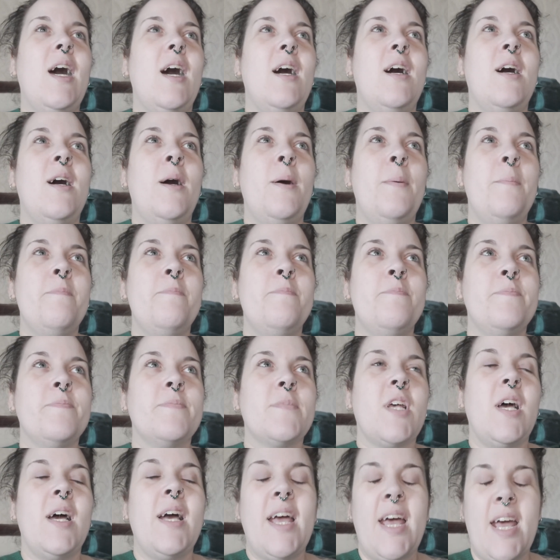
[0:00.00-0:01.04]

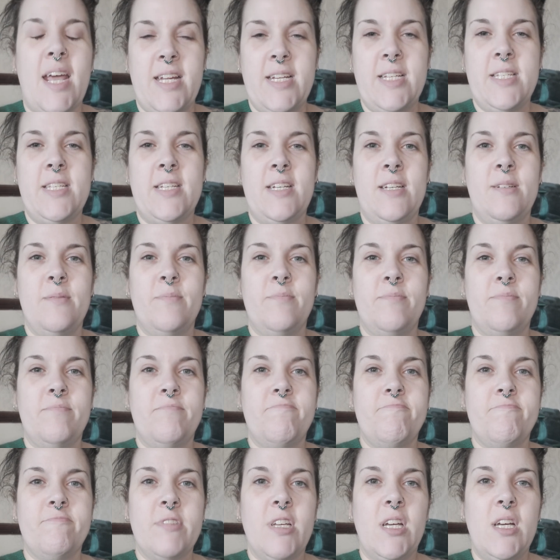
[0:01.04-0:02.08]
I hate it.
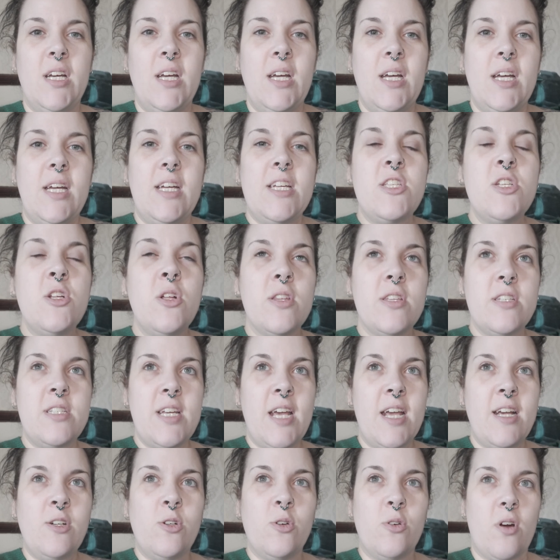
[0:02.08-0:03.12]
It's not the
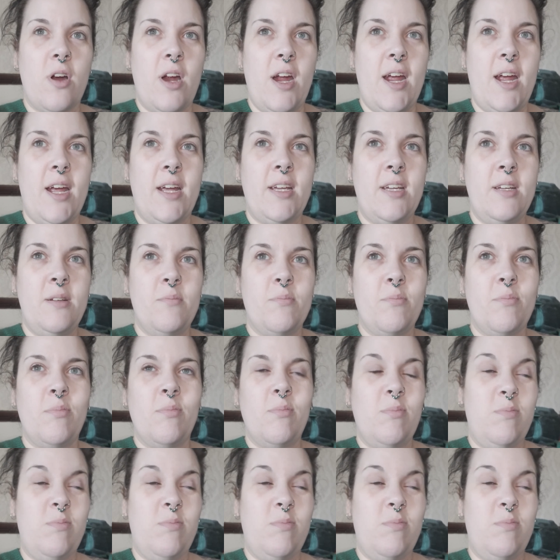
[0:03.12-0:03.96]
decor I hate.